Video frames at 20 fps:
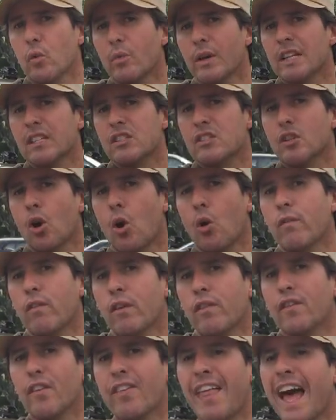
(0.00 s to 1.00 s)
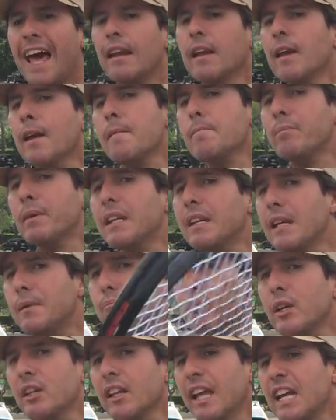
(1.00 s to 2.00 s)
the wrist over for that
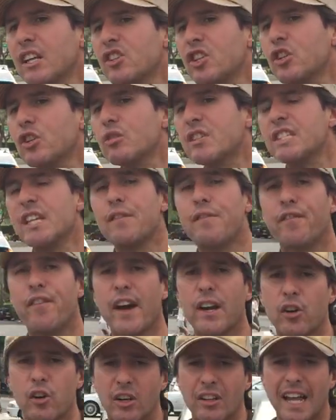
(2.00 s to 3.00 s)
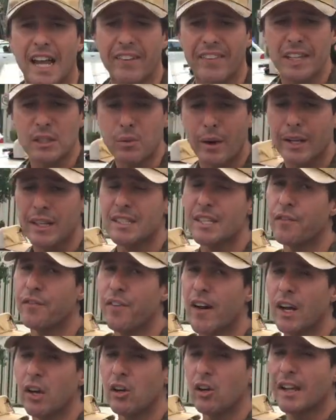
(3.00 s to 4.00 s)
manipulation. You see Federer a lot. That's why you see
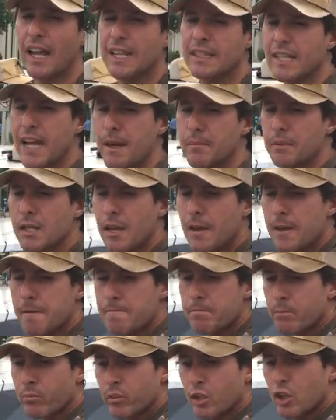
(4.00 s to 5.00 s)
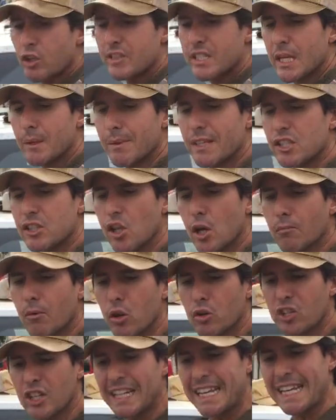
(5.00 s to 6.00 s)
Federer a lot of times. You see him in slow
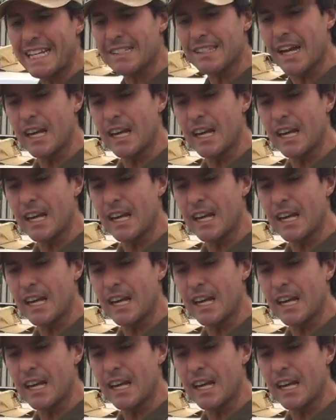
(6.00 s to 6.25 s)
motion. He's